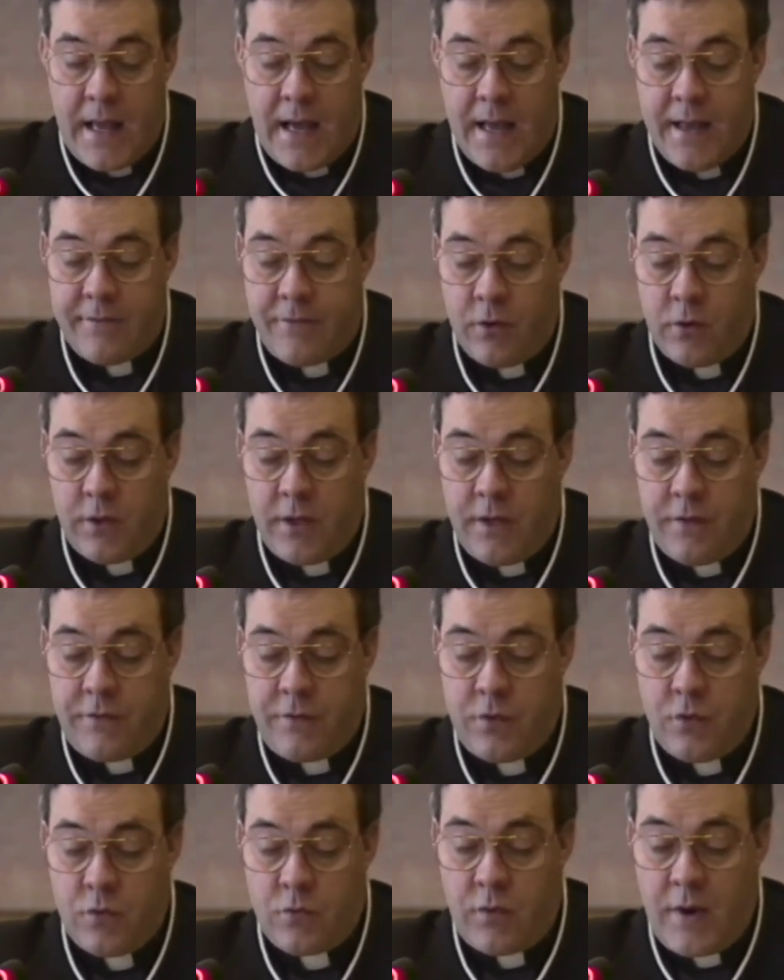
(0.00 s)
I have only a
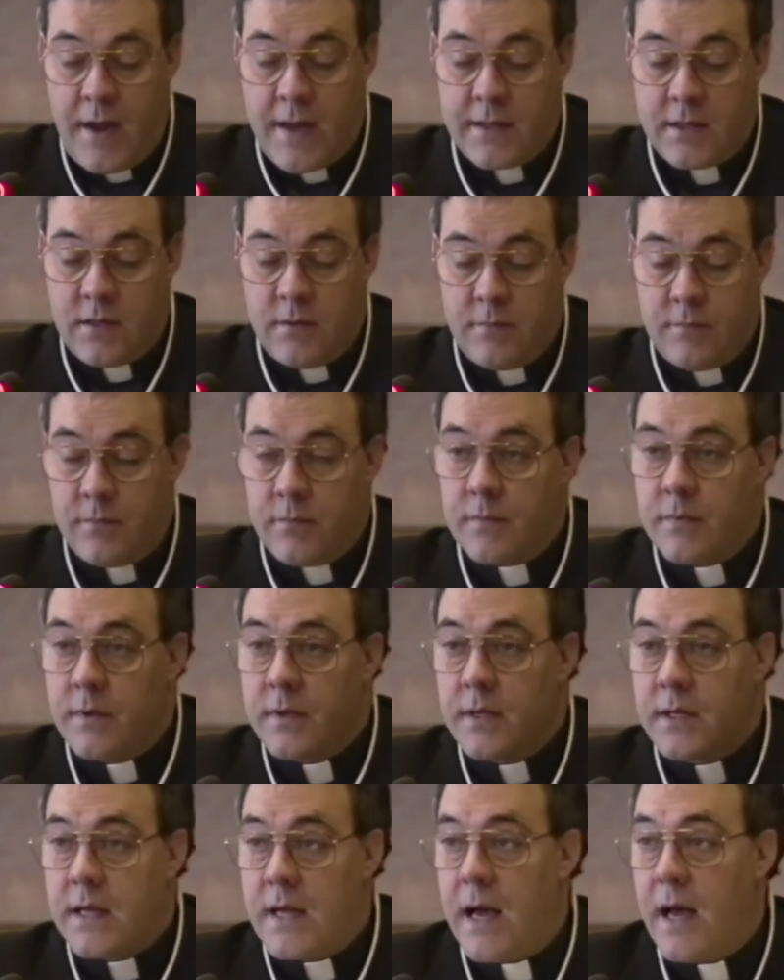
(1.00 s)
few random
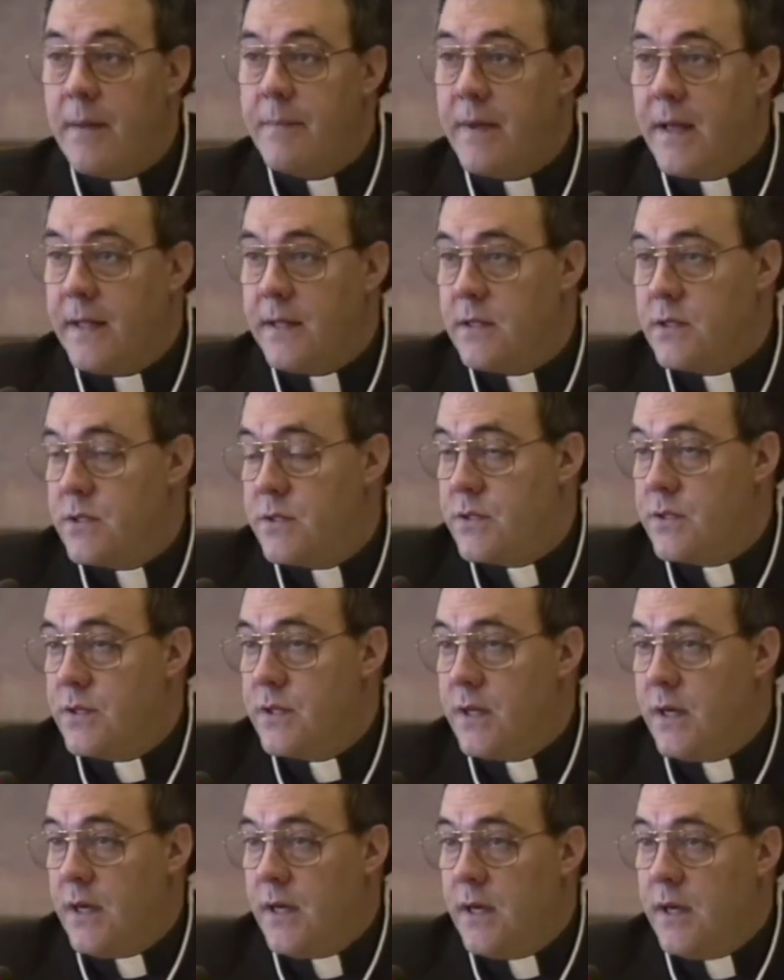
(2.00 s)

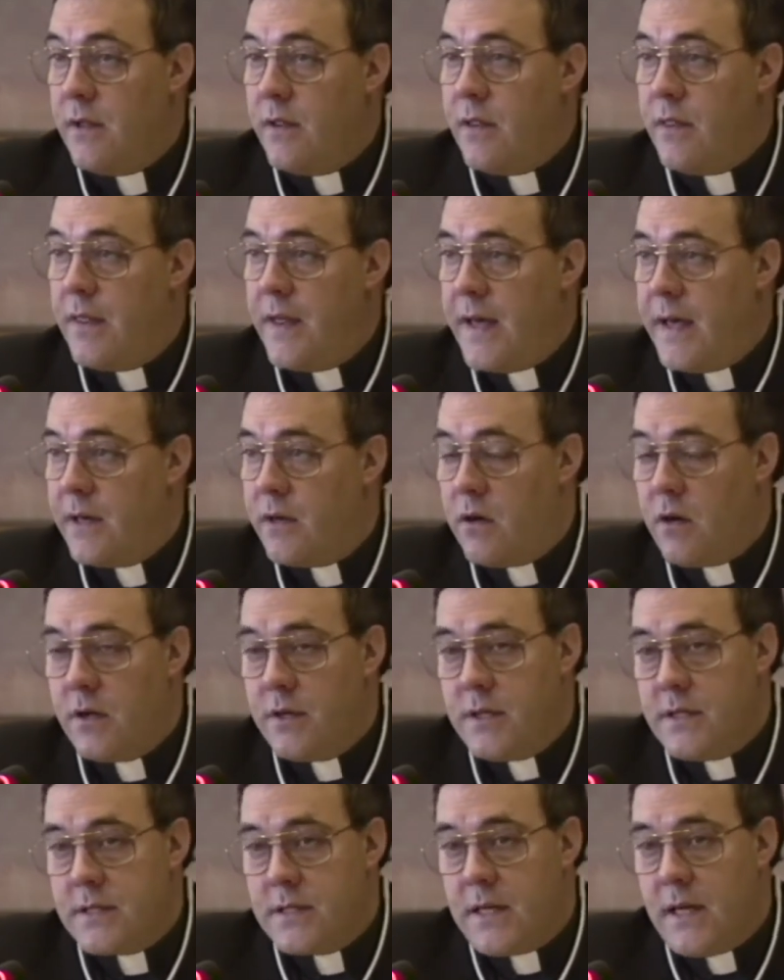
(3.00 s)
comments uh, that
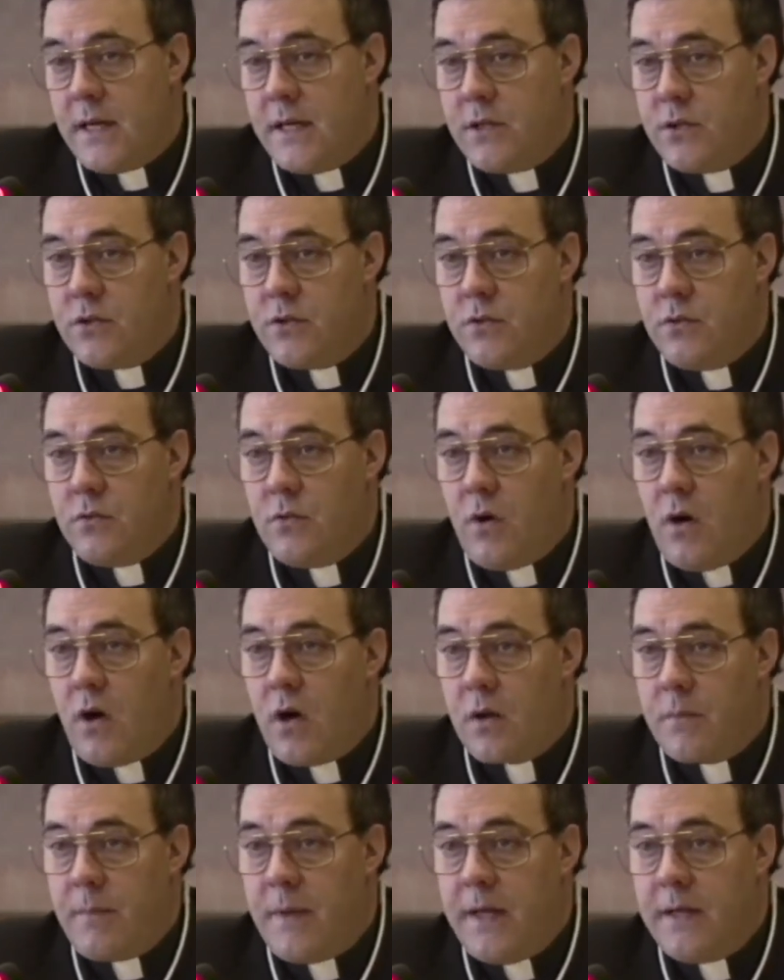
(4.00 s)
are designed to
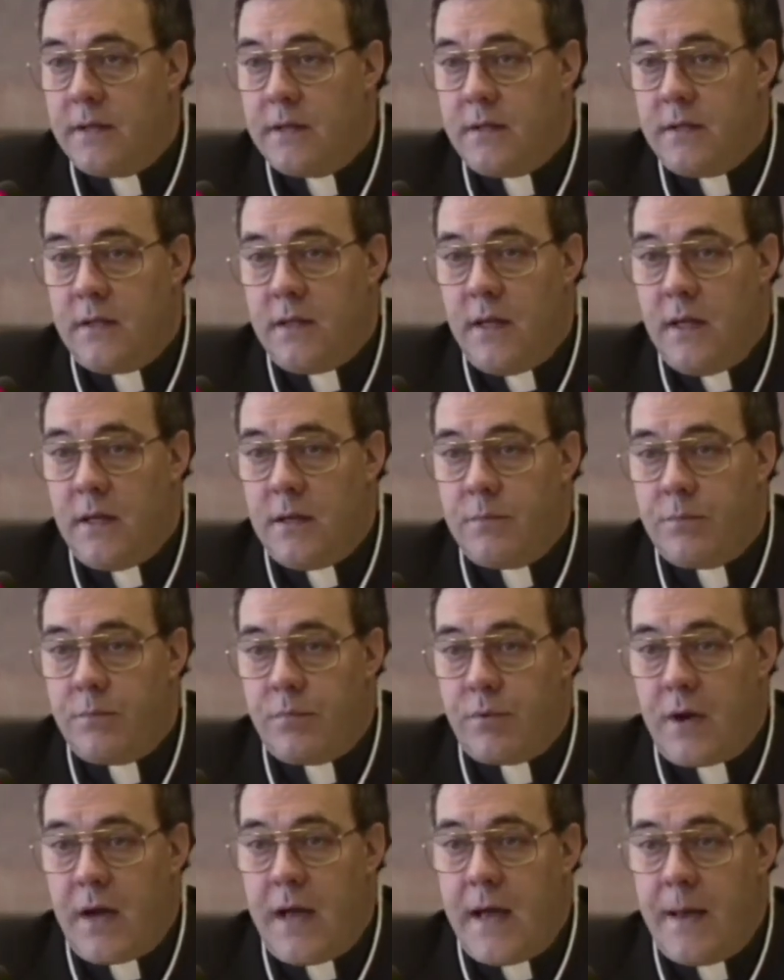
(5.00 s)
augment and
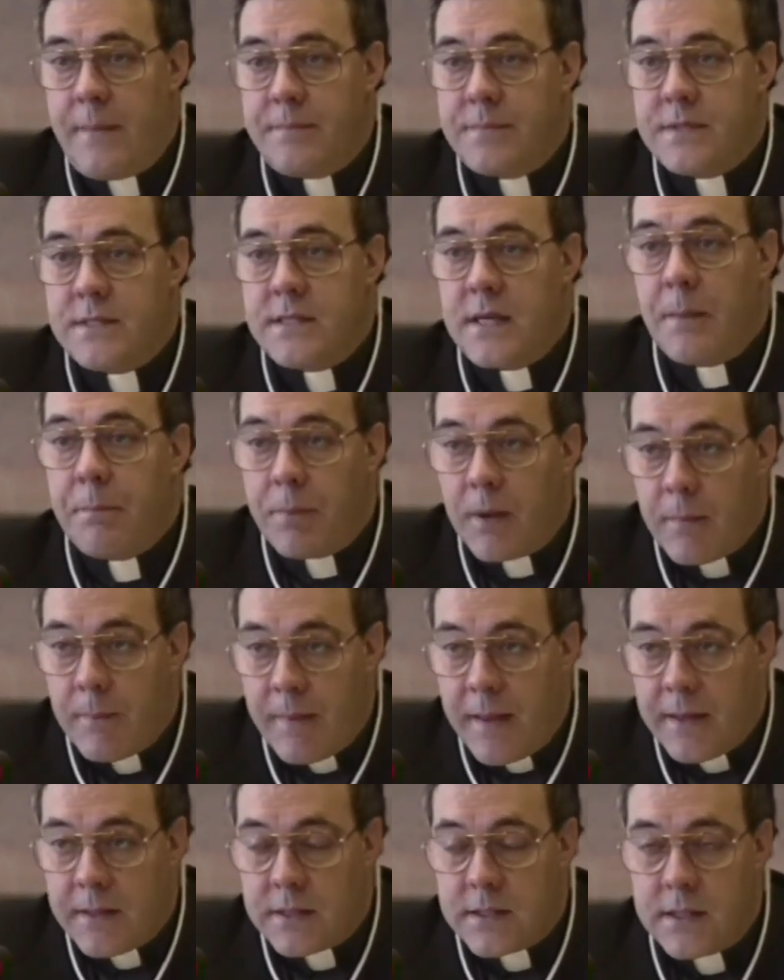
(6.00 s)
perhaps
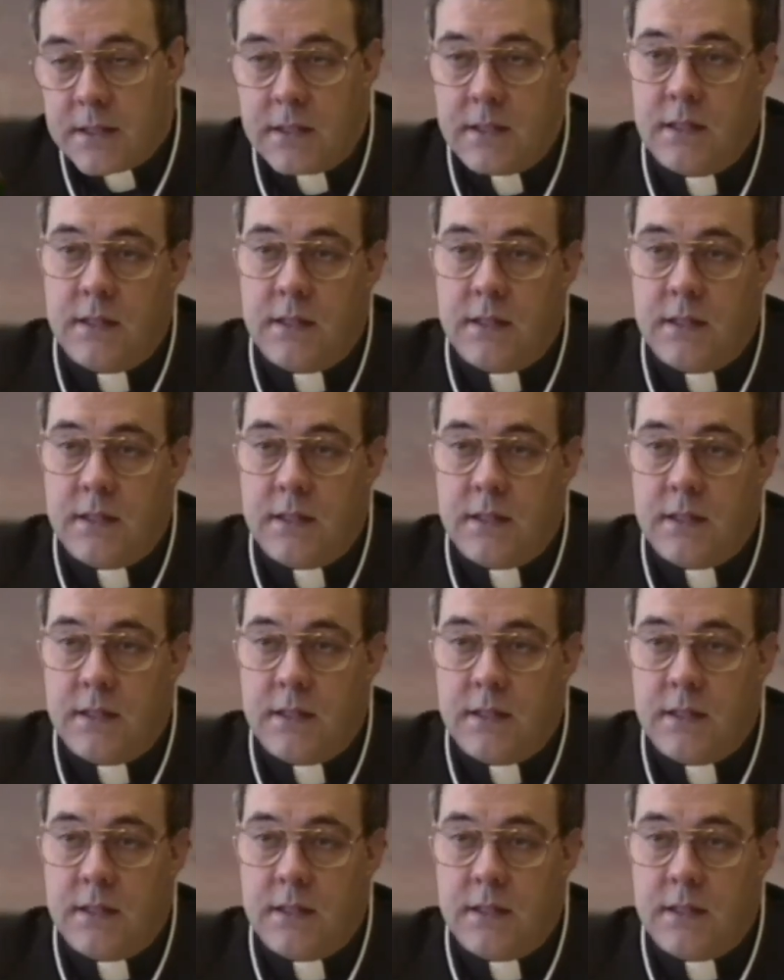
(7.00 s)
supplement